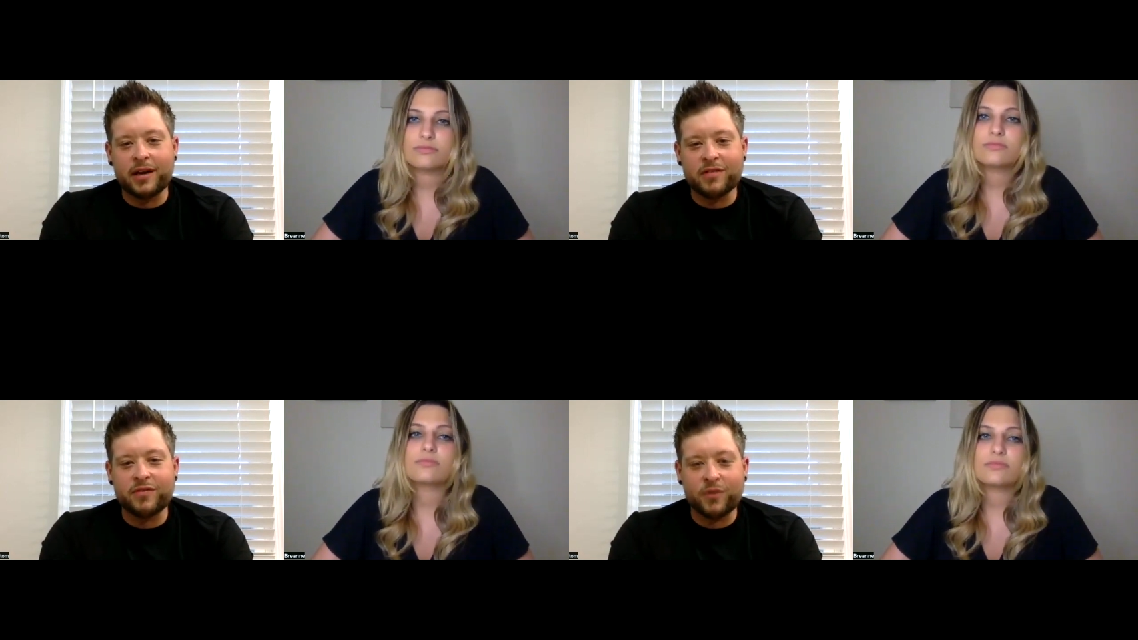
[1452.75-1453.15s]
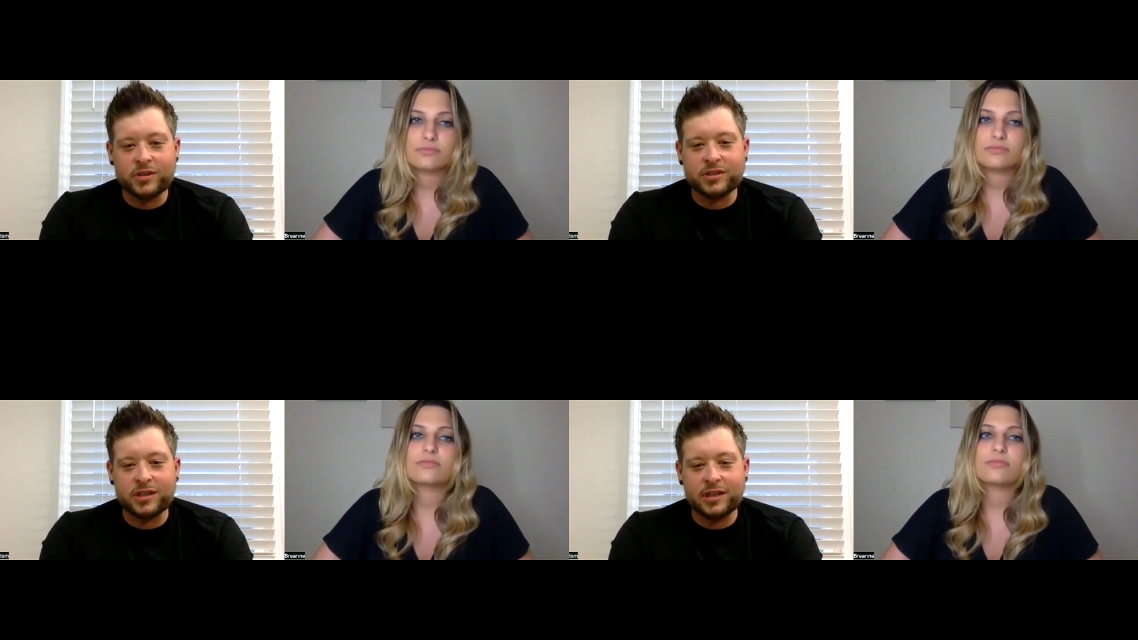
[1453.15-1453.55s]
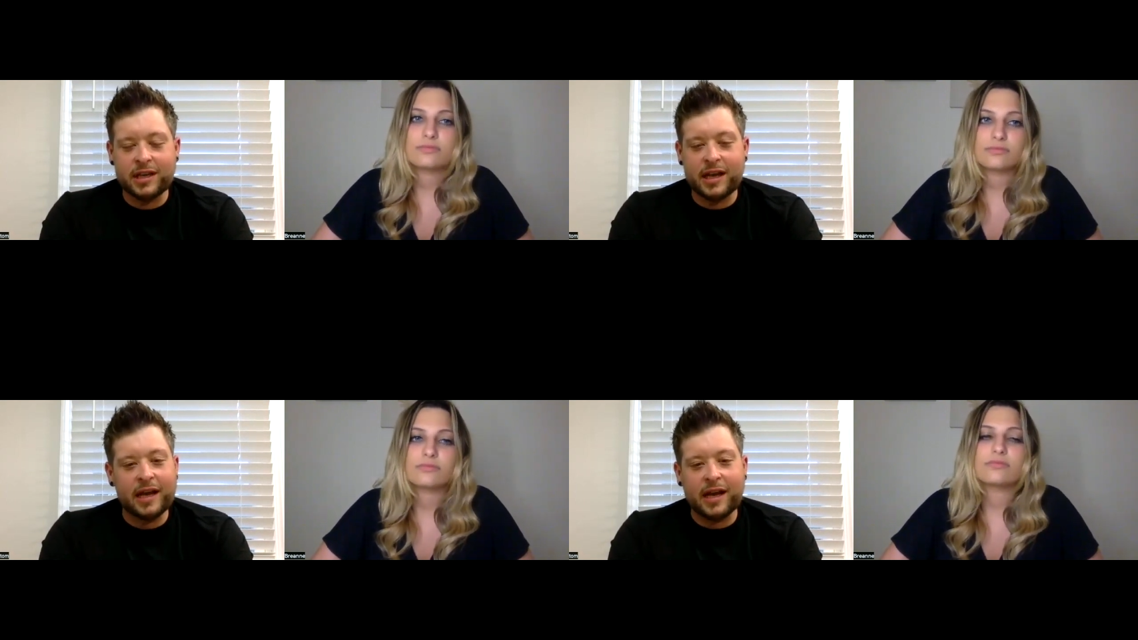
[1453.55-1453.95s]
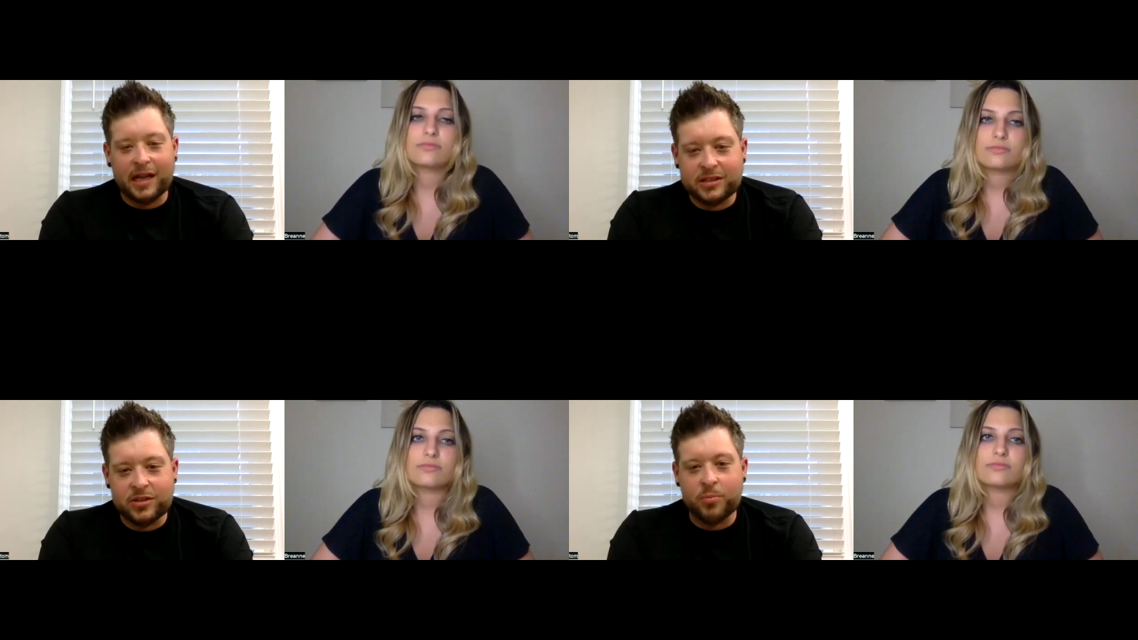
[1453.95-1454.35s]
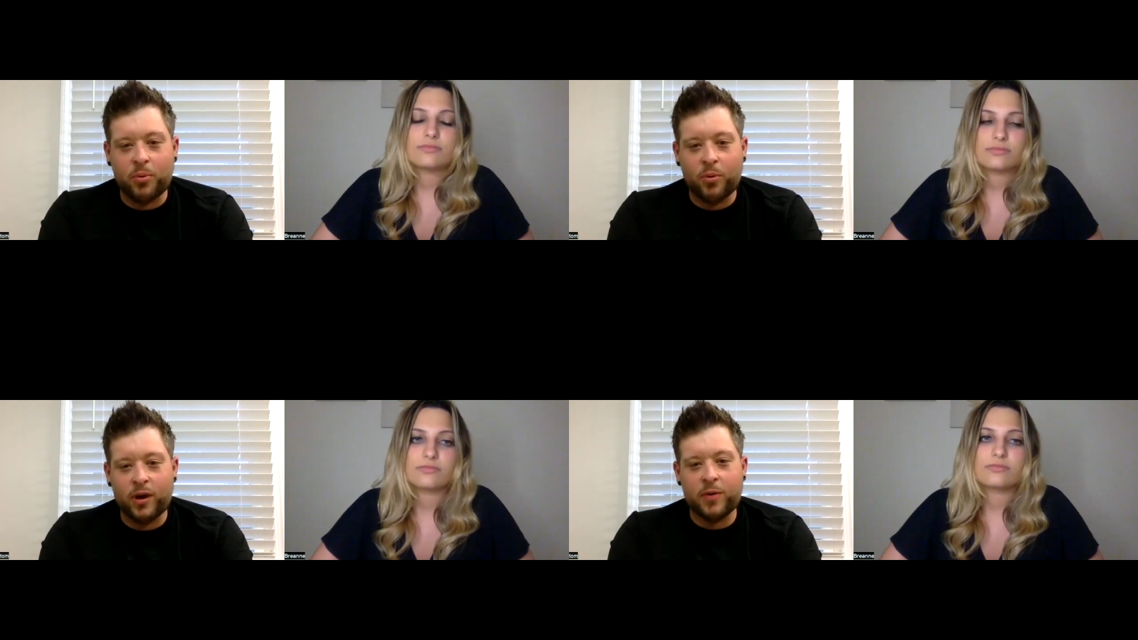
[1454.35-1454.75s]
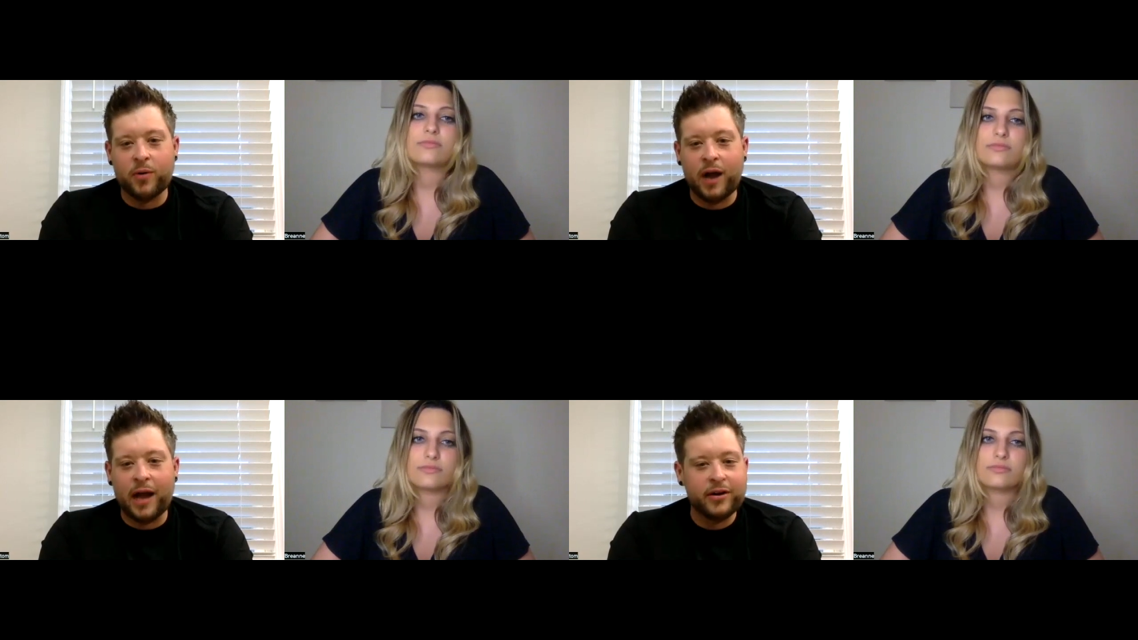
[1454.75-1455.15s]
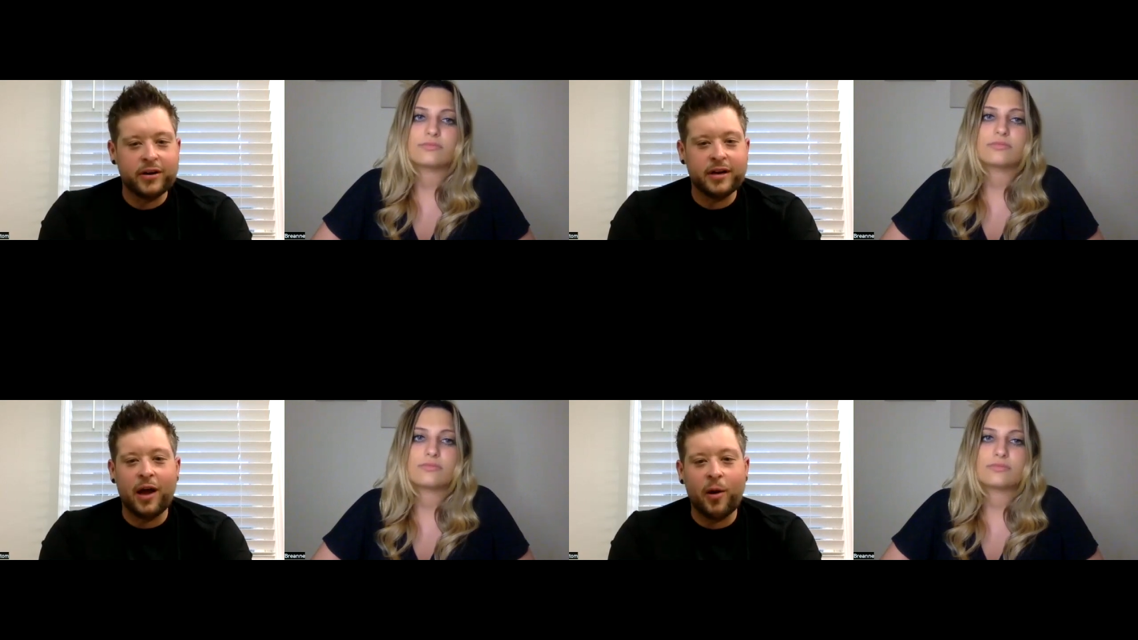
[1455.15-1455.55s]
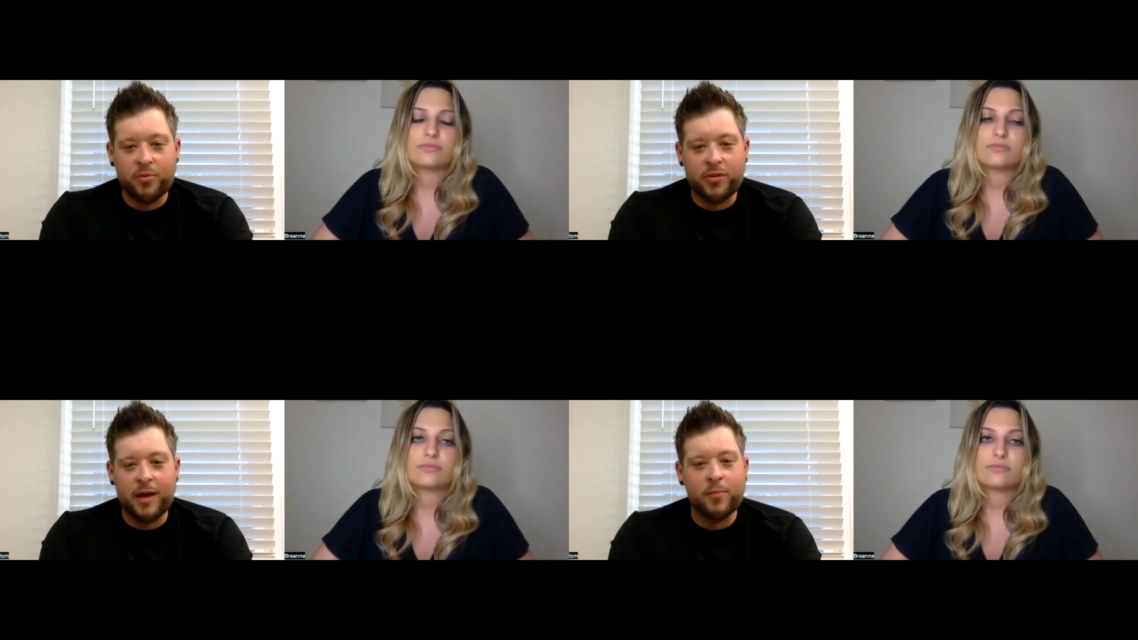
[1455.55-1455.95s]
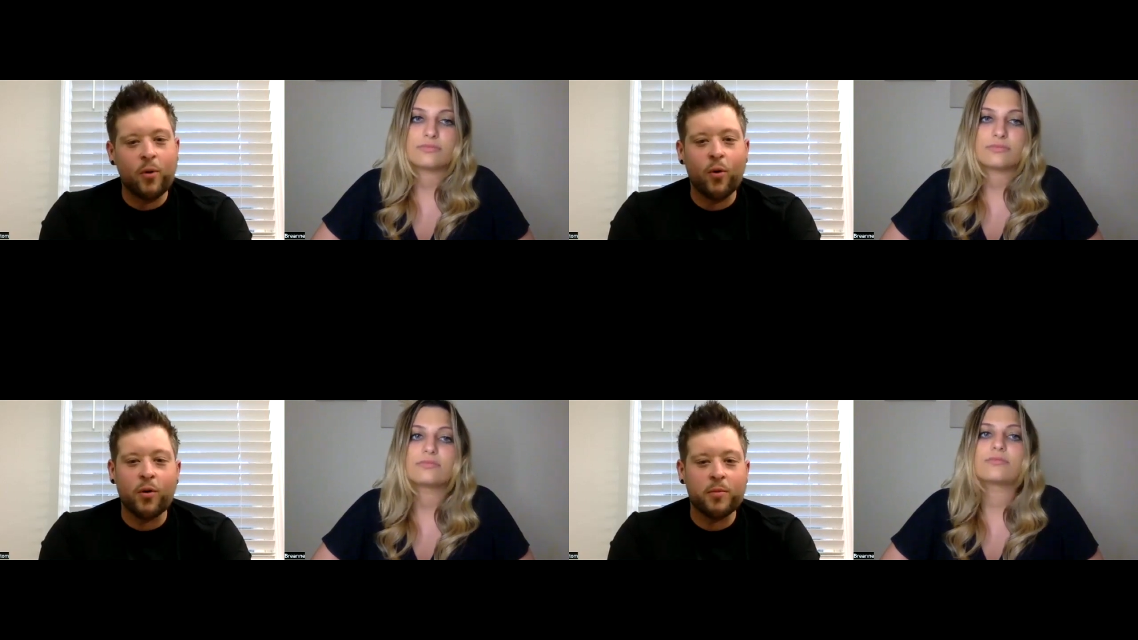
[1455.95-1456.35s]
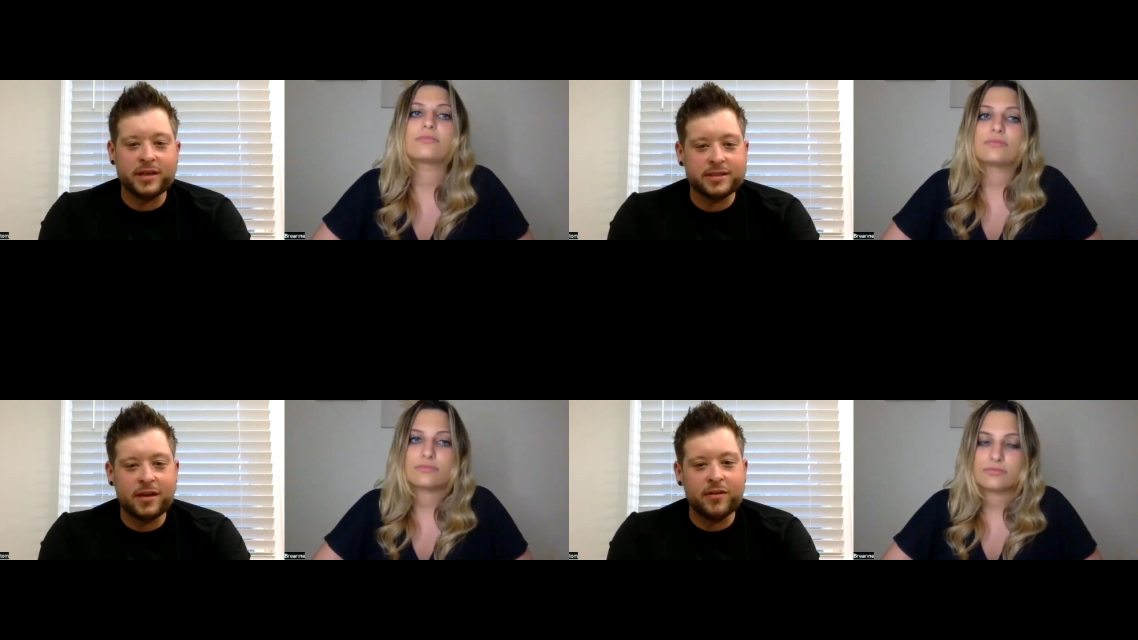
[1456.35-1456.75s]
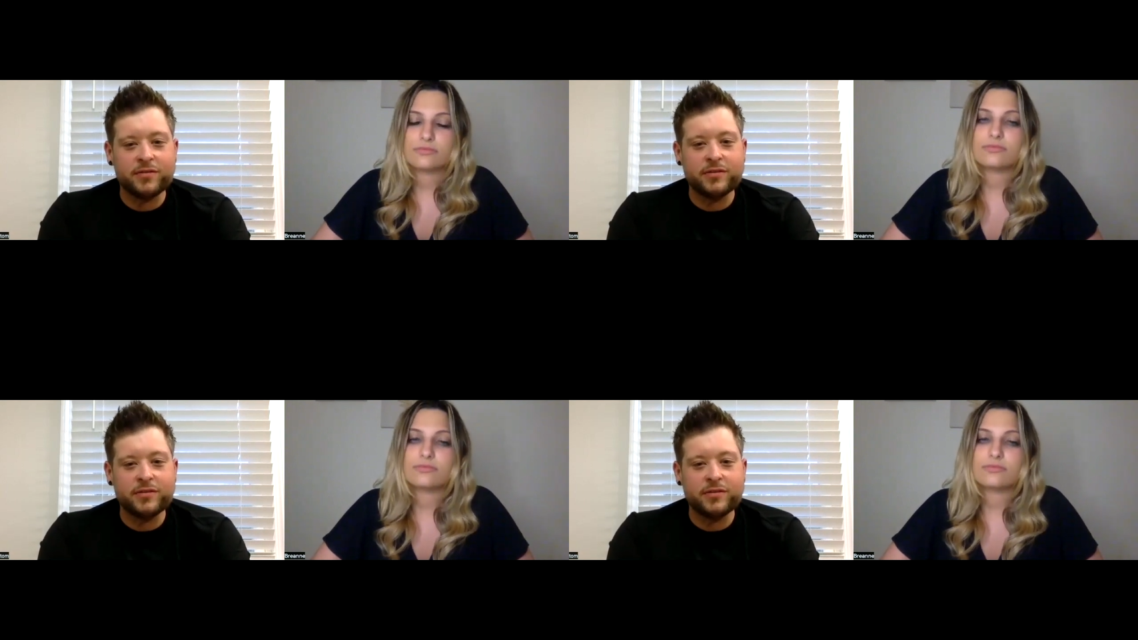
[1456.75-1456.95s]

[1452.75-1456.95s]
Speaker 1: unfortunately, and it got to the point where I couldn't help them or myself,